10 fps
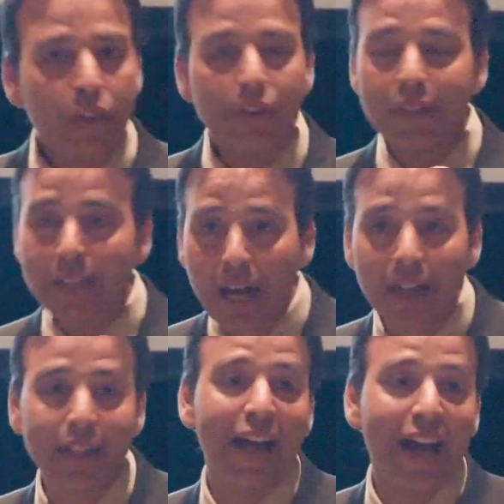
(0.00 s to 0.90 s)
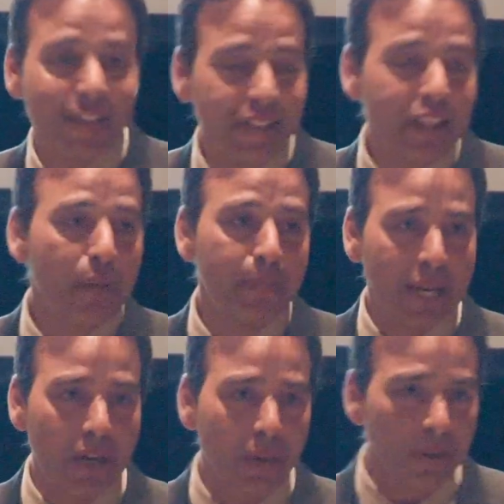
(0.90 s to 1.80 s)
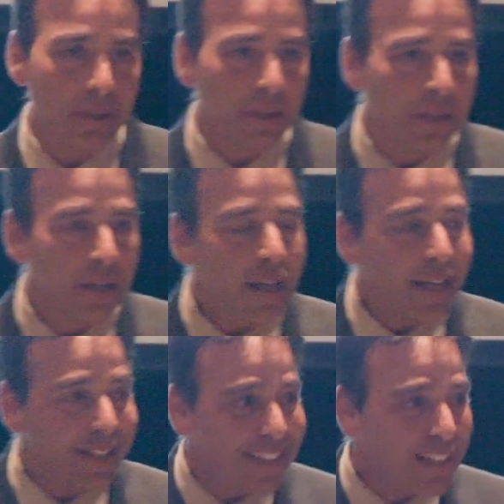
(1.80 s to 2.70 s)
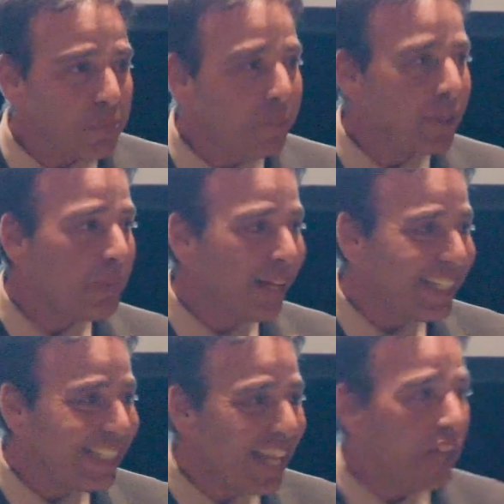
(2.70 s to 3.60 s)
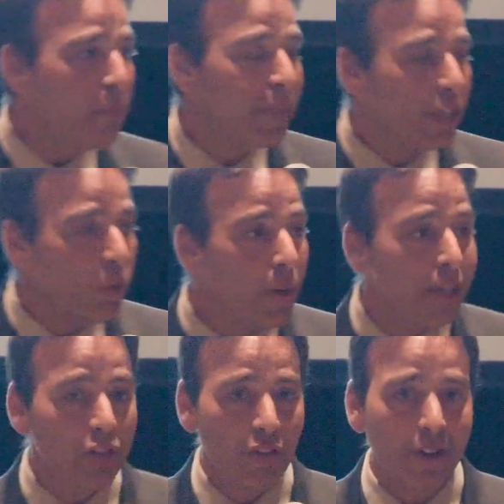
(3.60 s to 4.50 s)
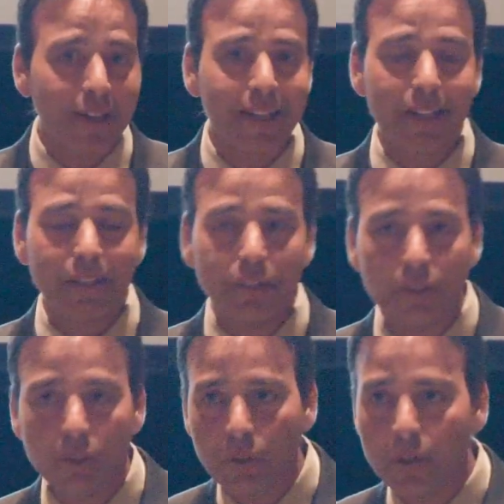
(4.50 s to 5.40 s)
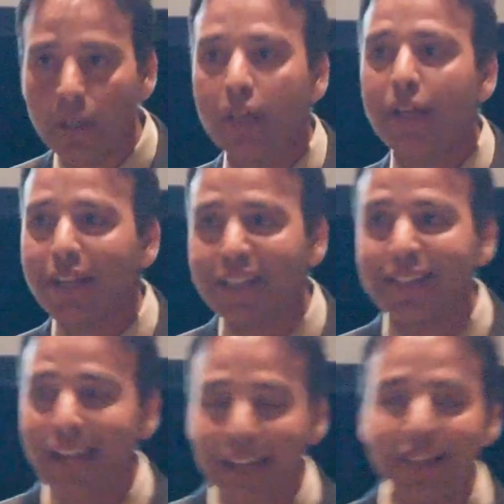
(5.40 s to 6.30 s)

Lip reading: You're not having that power. And simply by naming what it tries to do, it